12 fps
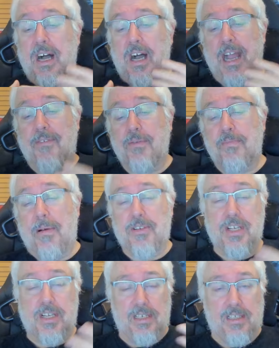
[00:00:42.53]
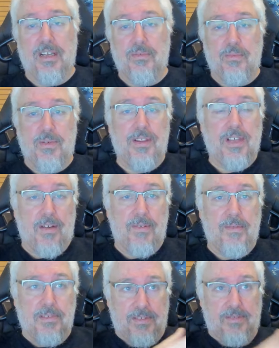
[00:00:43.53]
I have to publish it in line with
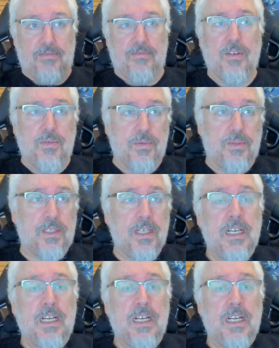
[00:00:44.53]
government rules.